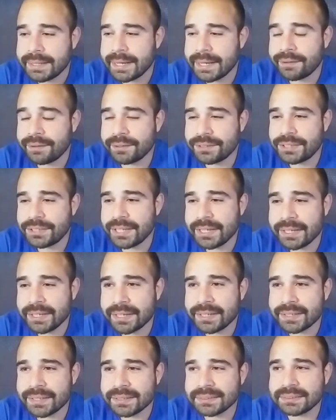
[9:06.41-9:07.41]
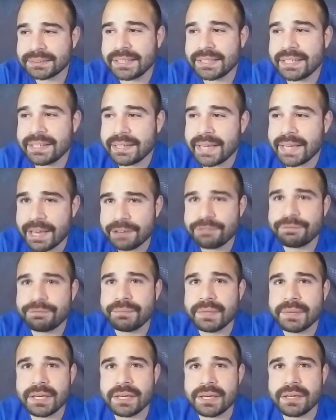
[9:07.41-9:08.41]
Now, the thing is, he gave
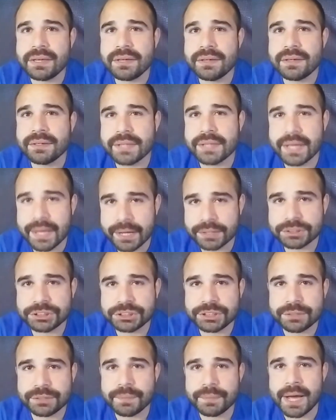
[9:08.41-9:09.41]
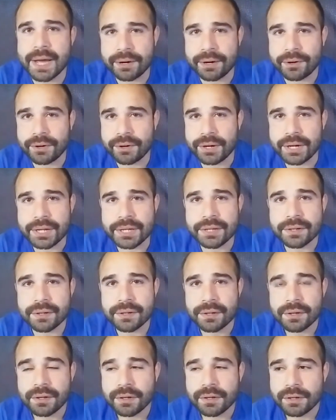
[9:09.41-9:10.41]
me the engine battery
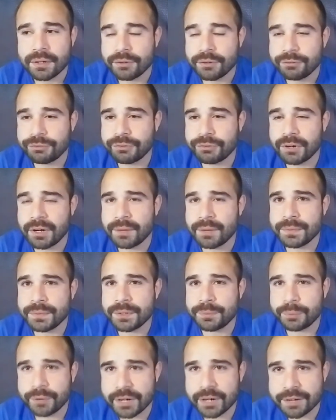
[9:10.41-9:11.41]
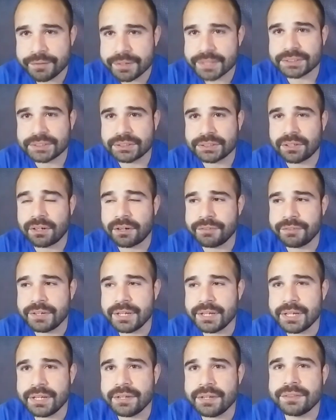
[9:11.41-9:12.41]
from the previous
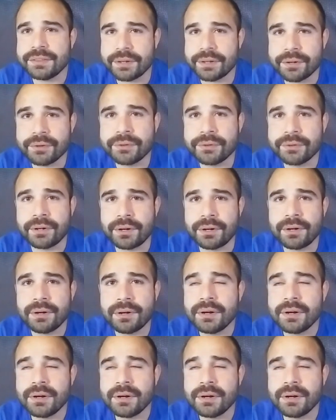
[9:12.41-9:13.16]
RV, the owner.